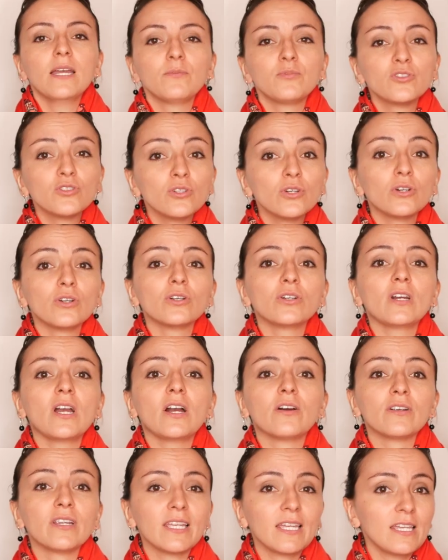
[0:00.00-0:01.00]
I'm sure
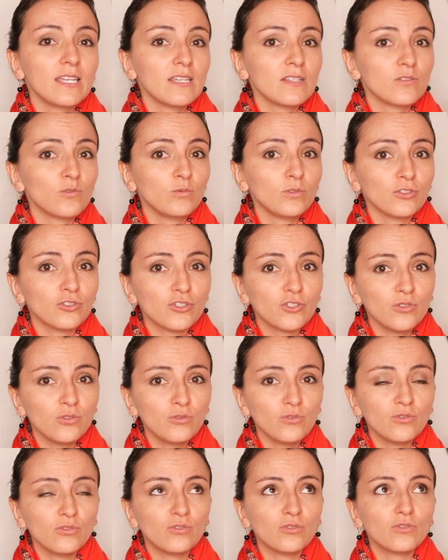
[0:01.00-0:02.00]
our kids will
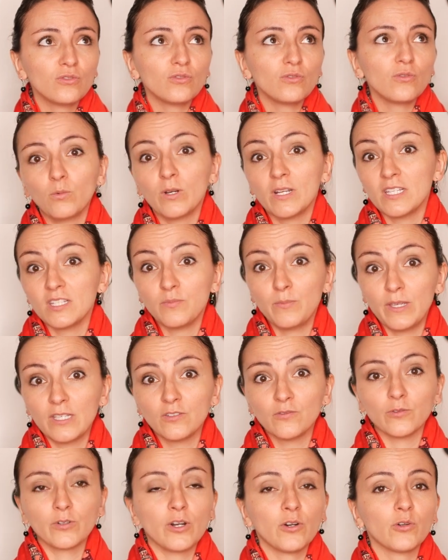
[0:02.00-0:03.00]
choose what is
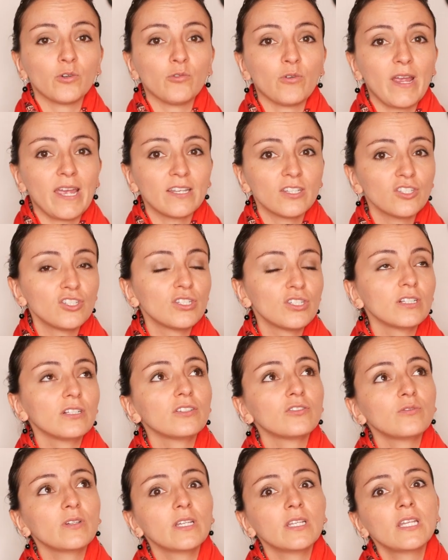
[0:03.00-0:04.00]
best for our
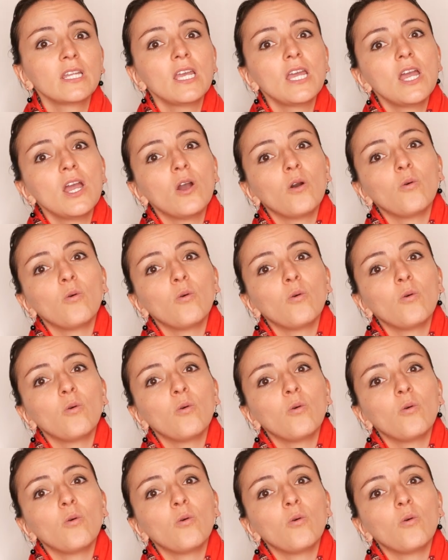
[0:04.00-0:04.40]
grandchildren